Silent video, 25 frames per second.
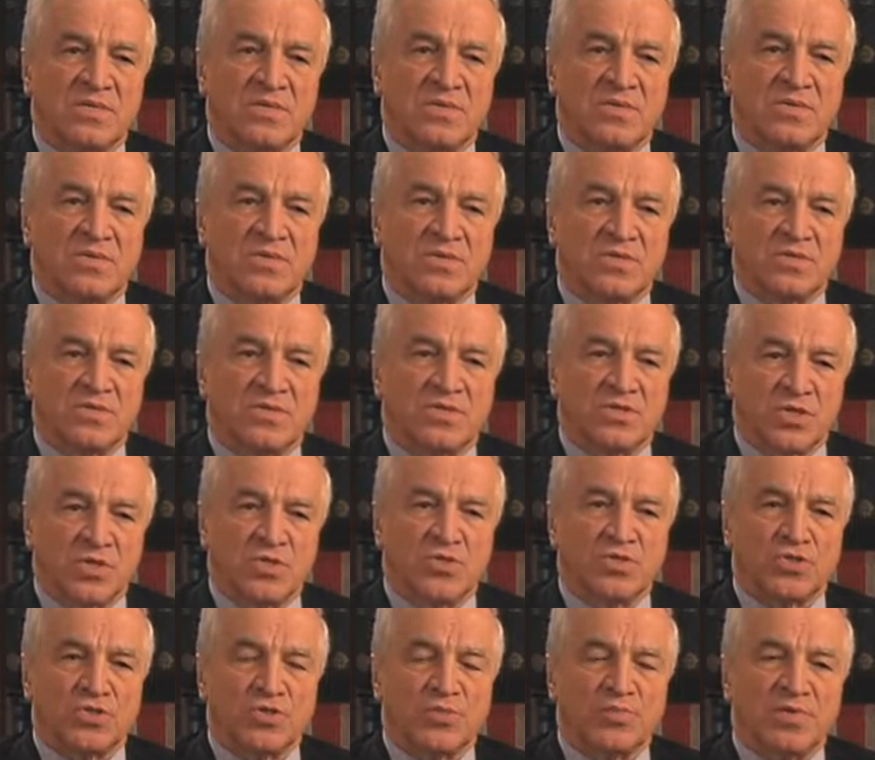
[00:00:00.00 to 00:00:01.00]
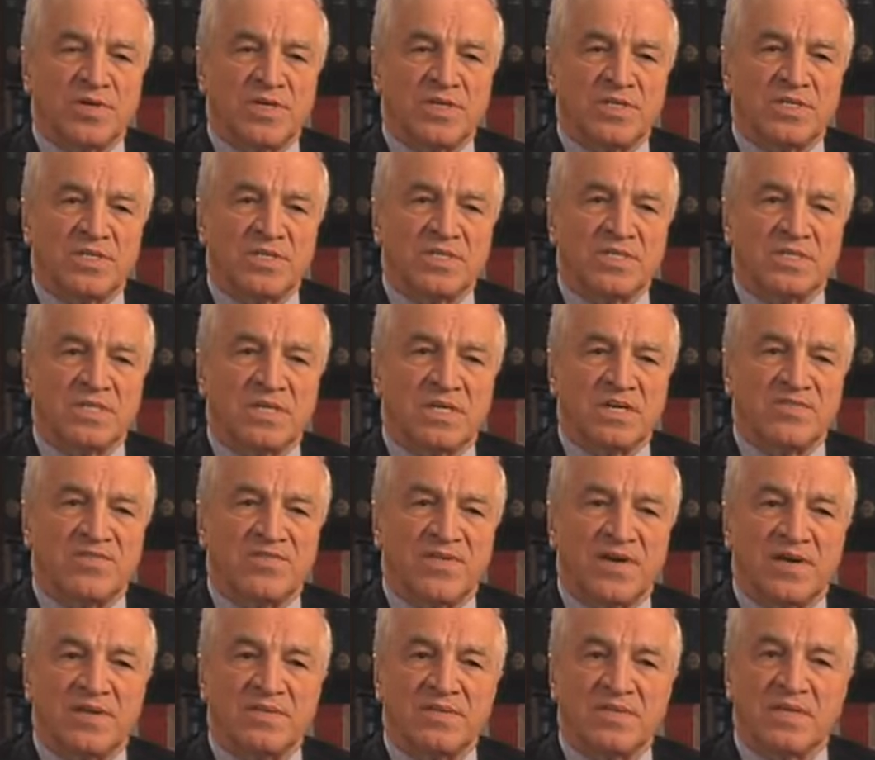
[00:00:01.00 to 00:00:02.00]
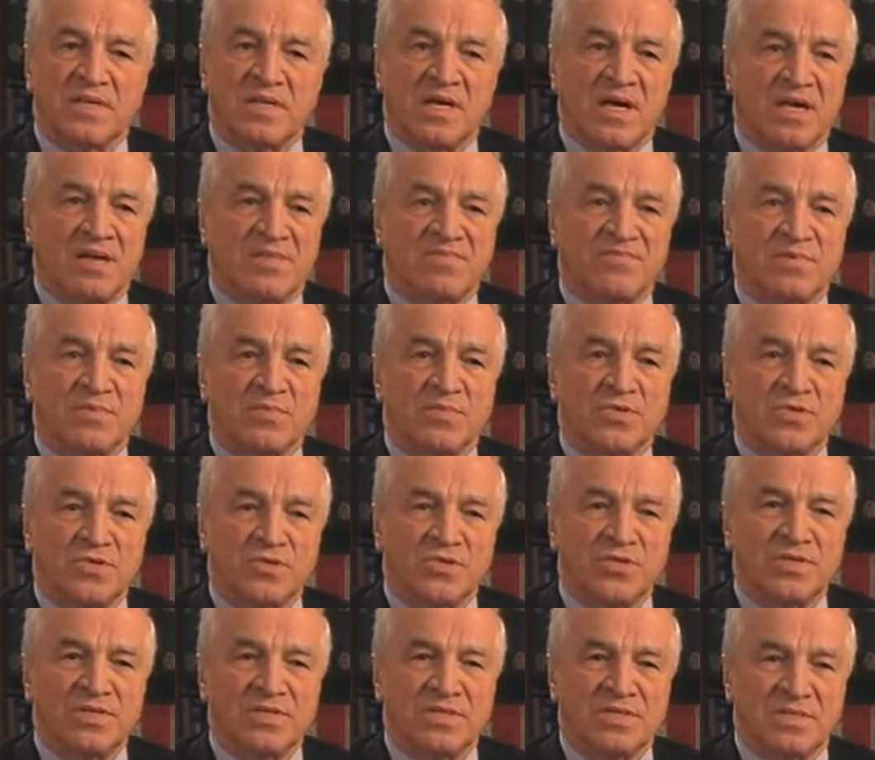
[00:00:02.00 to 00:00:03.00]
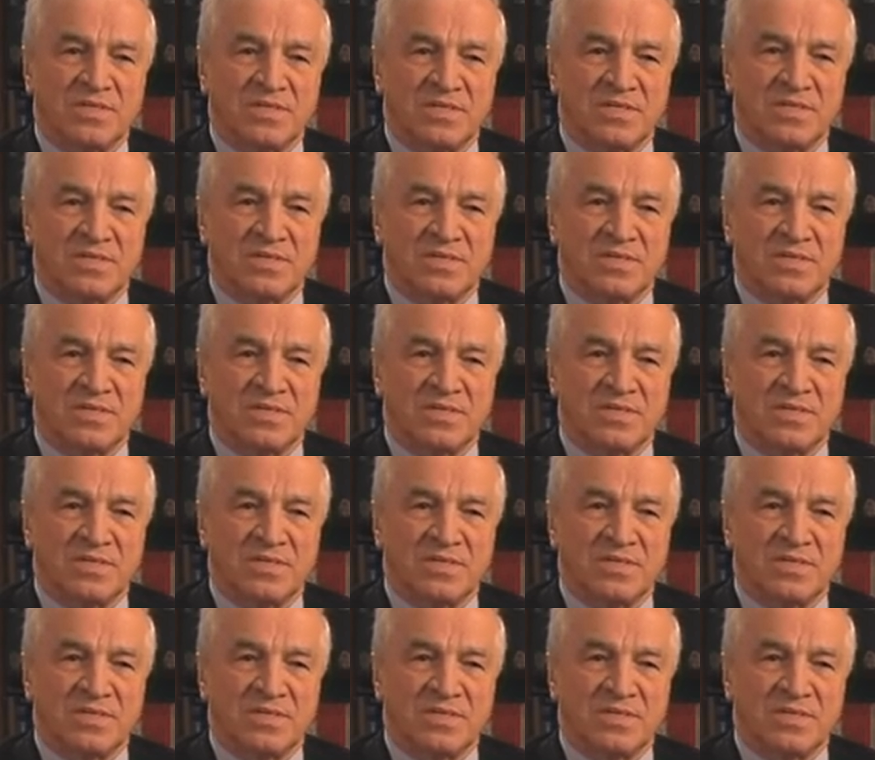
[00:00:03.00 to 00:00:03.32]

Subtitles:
who were surgical patients, and I found that a lot of them couldn't